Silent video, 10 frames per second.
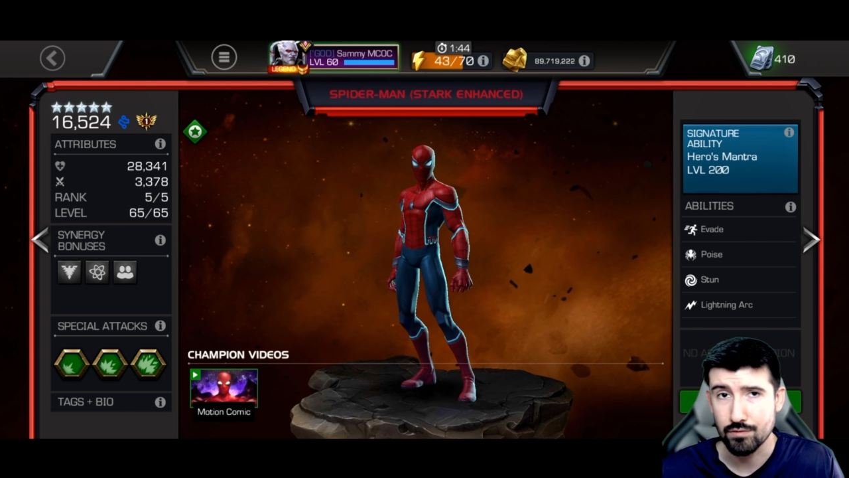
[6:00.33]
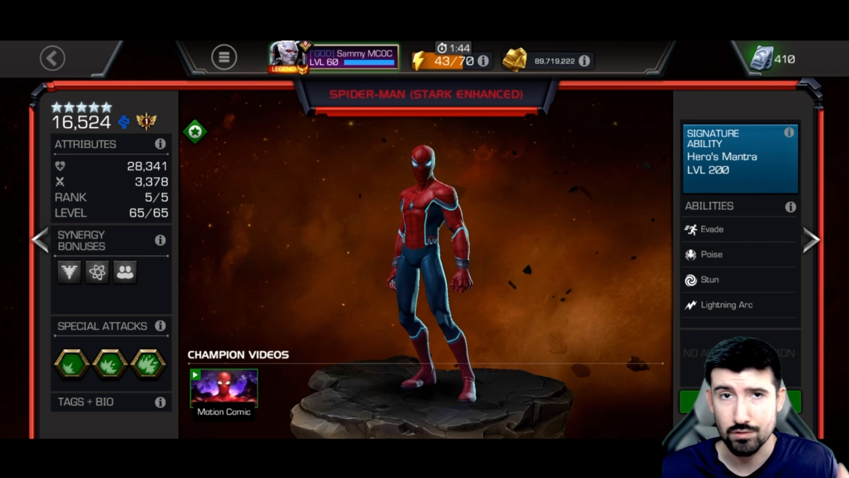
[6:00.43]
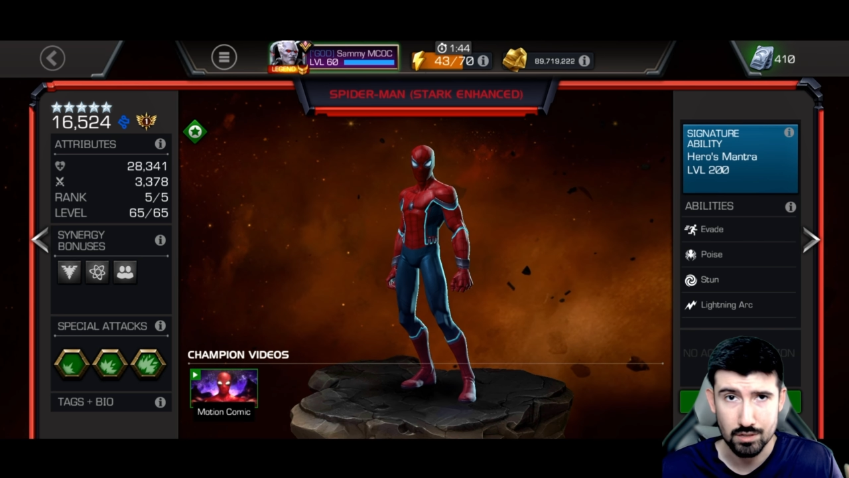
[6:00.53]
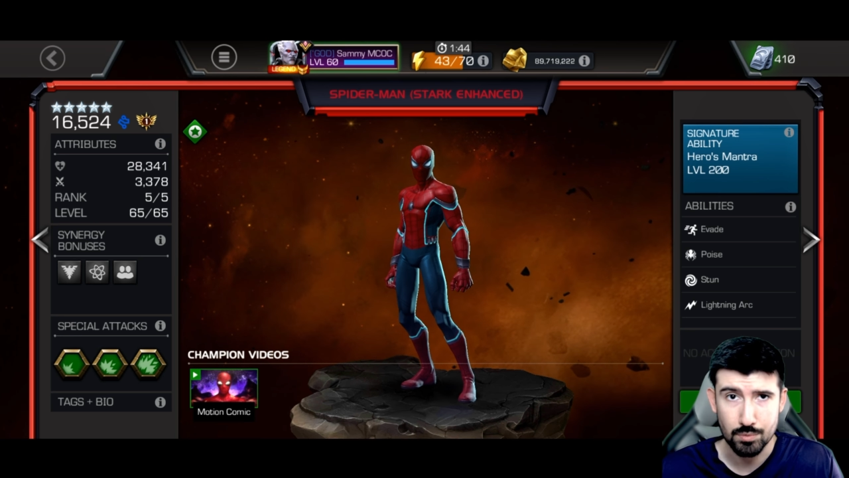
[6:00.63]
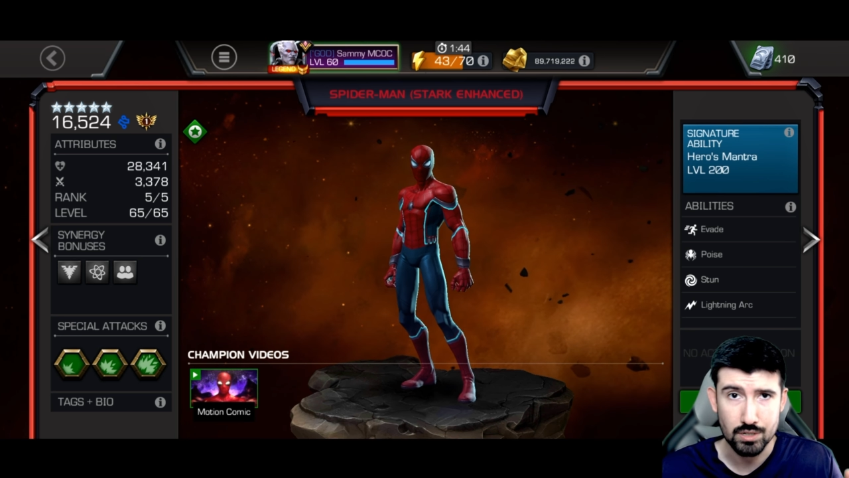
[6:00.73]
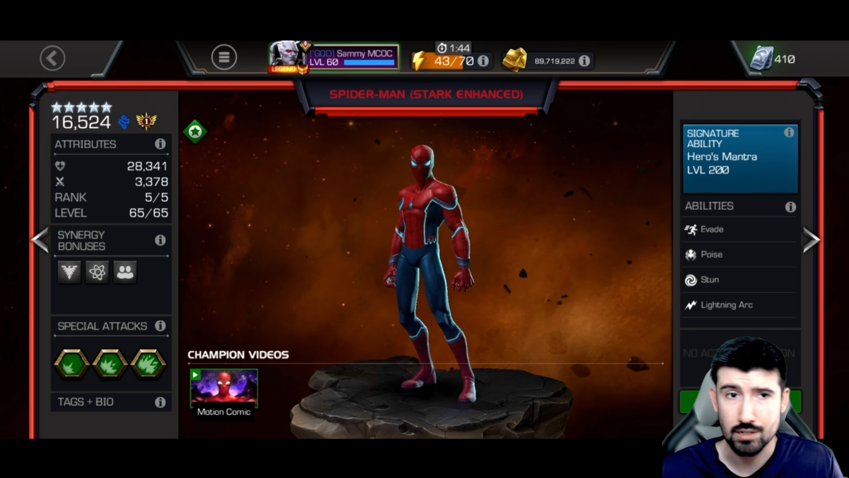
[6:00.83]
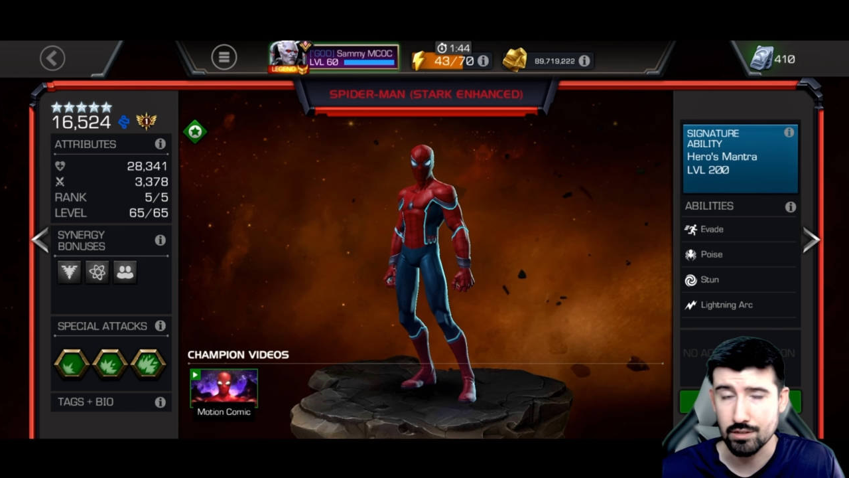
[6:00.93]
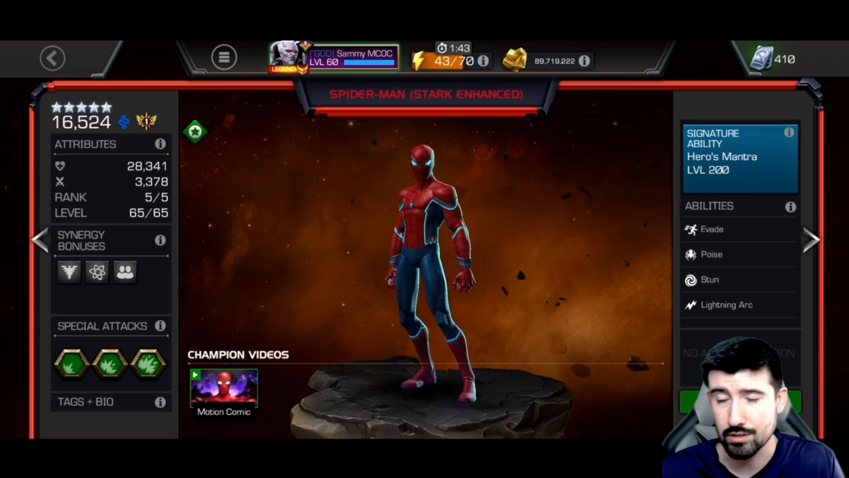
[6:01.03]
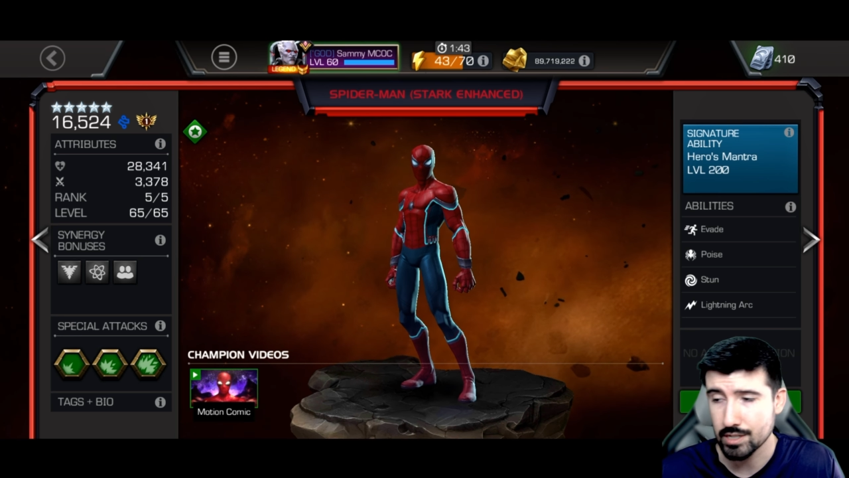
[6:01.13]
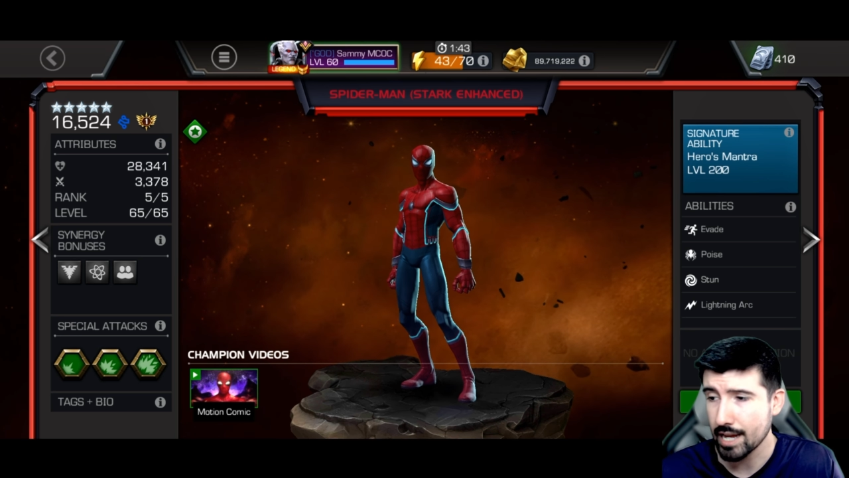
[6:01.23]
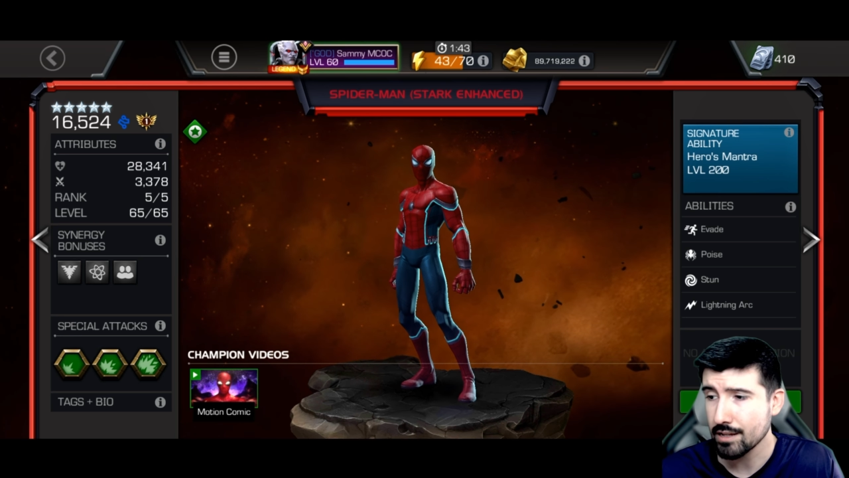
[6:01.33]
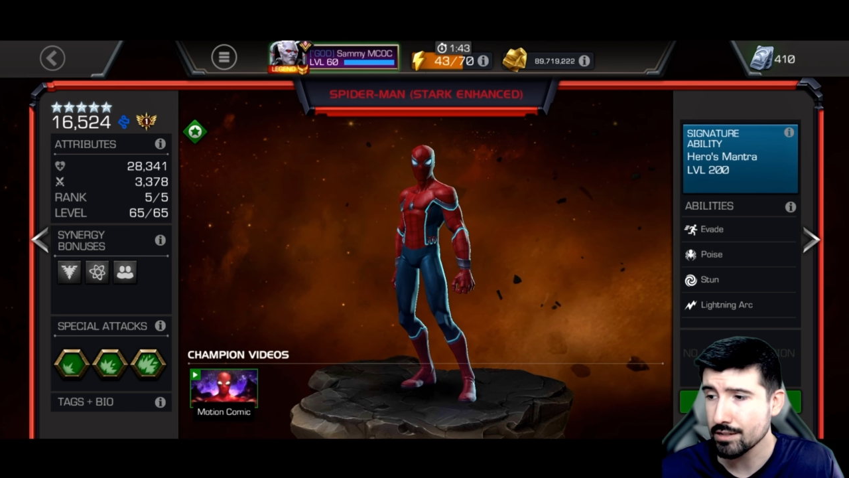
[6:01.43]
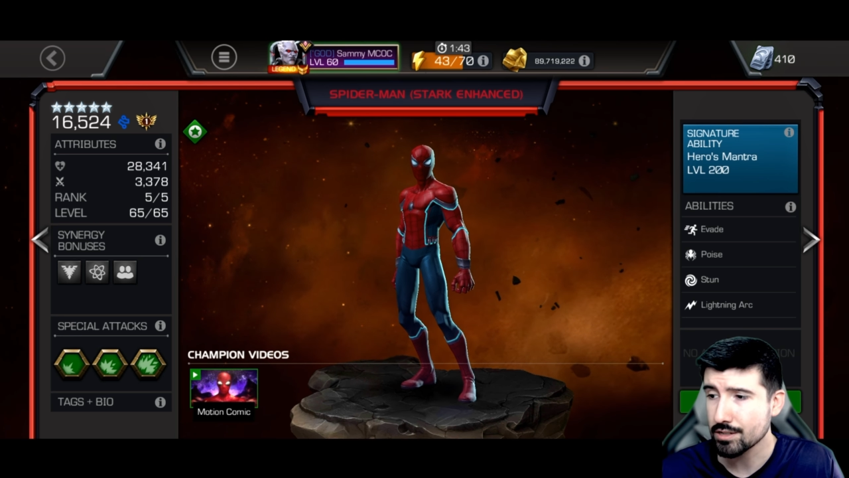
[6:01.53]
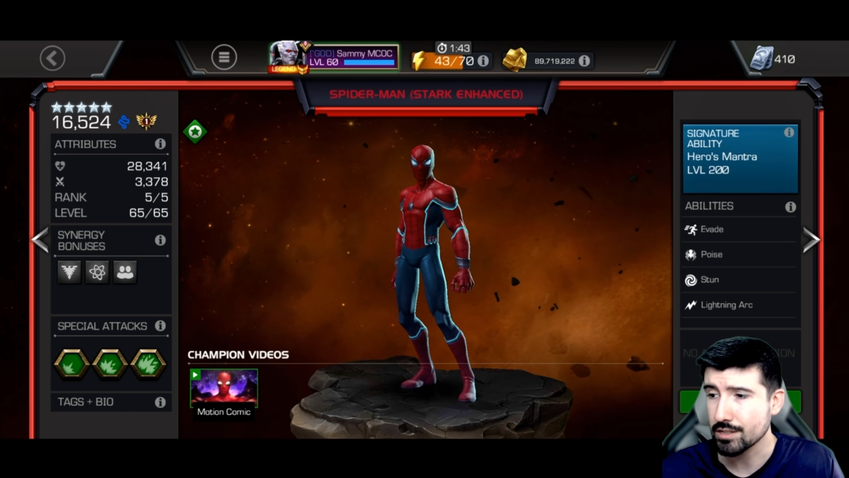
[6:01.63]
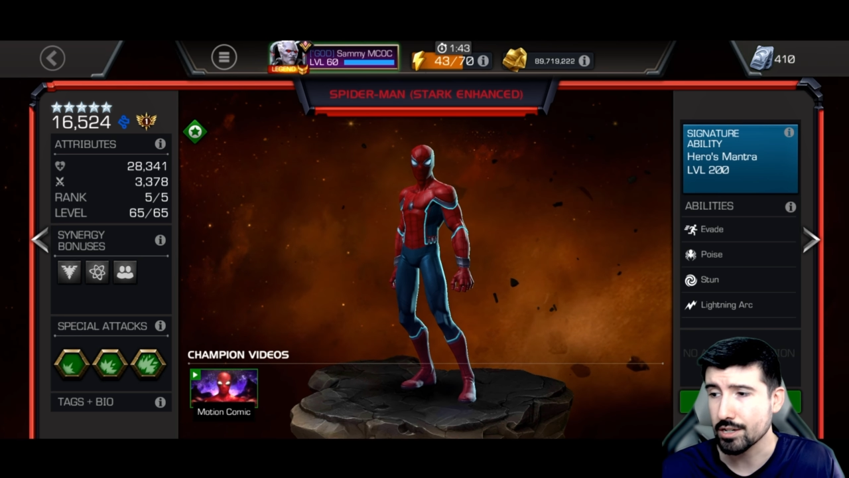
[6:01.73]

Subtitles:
for this particular challenge.